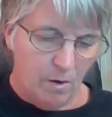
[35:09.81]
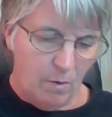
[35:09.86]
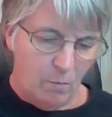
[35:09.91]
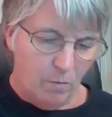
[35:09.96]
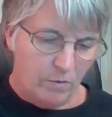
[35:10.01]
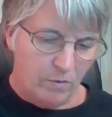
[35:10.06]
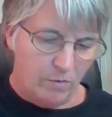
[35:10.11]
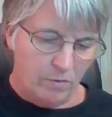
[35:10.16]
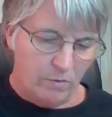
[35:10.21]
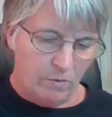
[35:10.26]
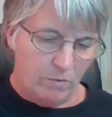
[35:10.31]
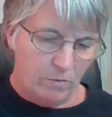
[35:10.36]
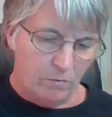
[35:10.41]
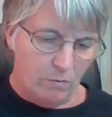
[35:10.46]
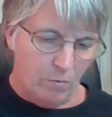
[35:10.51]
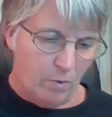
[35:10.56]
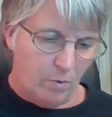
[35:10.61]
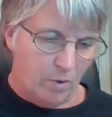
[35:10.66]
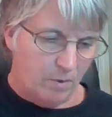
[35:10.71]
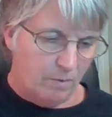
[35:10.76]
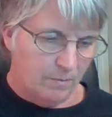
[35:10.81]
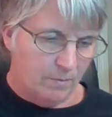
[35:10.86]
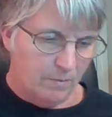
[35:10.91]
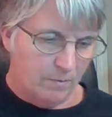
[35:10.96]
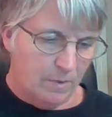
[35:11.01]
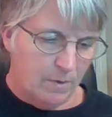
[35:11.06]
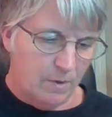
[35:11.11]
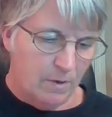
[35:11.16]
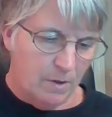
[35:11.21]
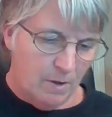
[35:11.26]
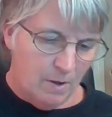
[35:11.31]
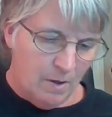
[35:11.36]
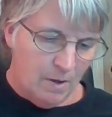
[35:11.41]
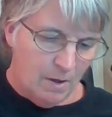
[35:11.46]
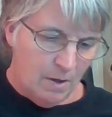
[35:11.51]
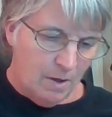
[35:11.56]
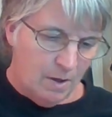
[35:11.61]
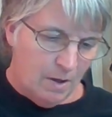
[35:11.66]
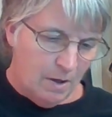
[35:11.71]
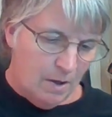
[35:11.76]
I won't search for it.
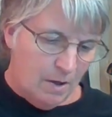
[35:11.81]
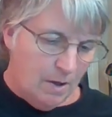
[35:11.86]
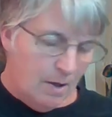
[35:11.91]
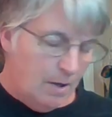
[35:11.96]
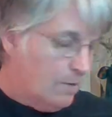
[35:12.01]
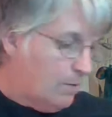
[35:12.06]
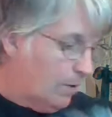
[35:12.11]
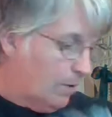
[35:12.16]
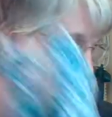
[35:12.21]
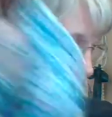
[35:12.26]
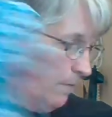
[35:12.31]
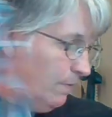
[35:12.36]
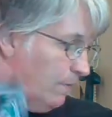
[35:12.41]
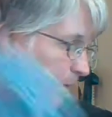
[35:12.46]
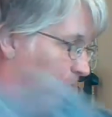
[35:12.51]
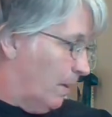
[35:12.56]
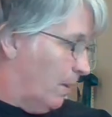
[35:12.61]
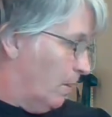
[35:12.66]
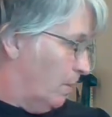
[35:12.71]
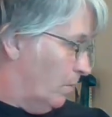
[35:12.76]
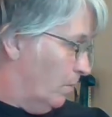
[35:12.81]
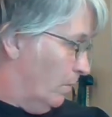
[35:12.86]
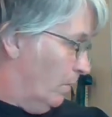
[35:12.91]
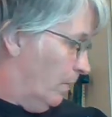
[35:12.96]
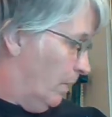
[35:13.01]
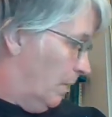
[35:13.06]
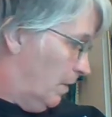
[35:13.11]
So I got those.